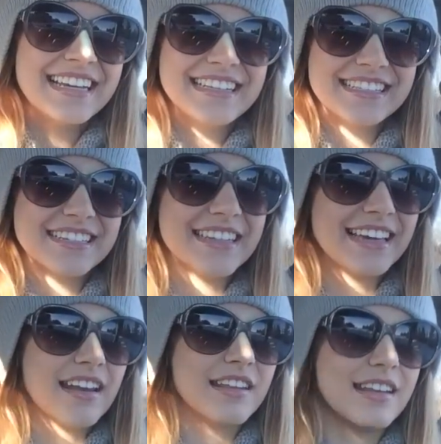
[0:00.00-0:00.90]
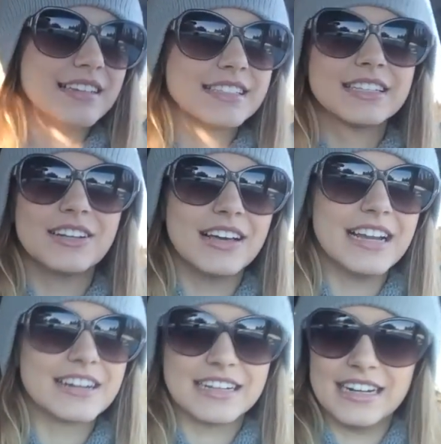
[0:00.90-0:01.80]
He's gonna get a nice little
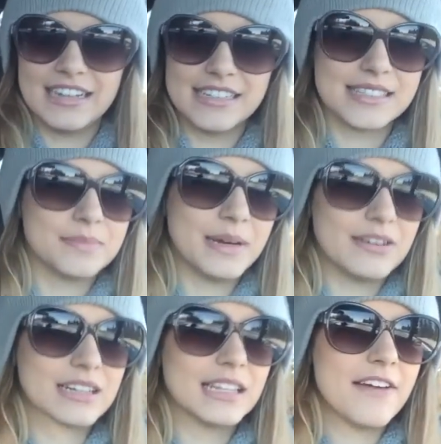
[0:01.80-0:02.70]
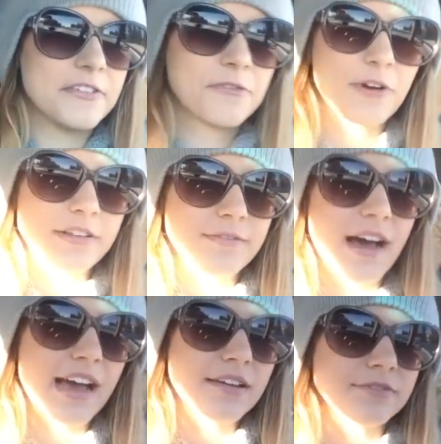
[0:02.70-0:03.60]
haircut. It's about
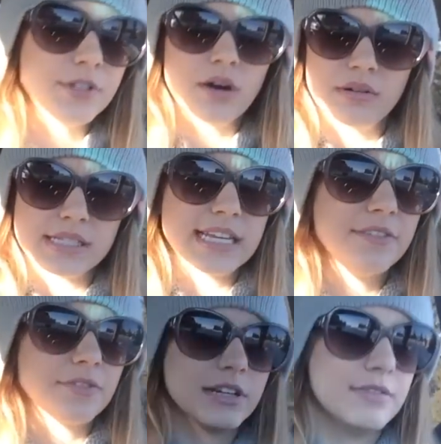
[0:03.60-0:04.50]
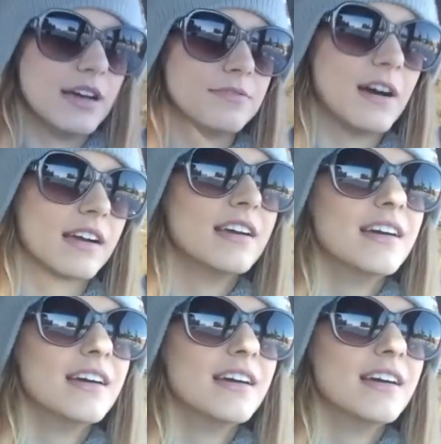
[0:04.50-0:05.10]
11:45. No, it's 10:45. Fuck.